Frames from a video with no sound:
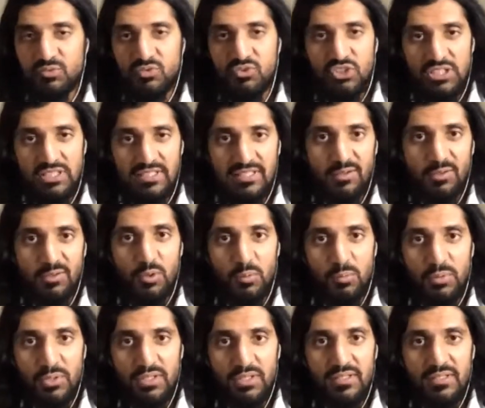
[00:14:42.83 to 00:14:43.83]
cheated a little
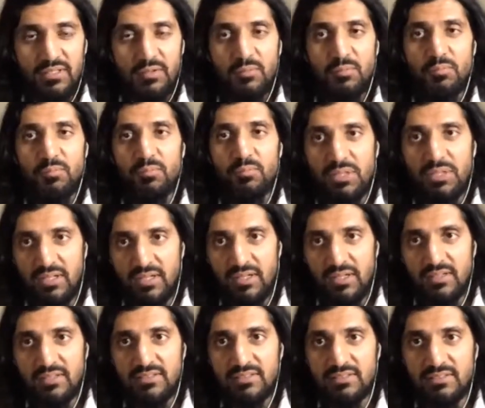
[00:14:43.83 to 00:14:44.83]
bit
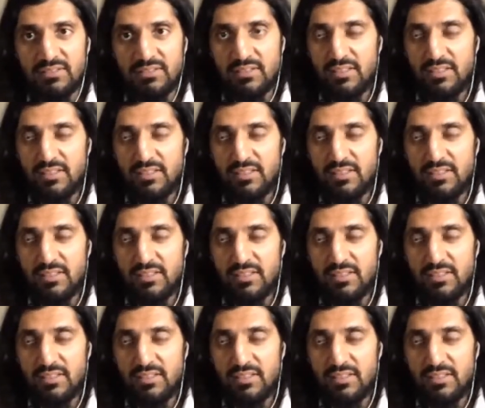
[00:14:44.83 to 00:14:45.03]
because,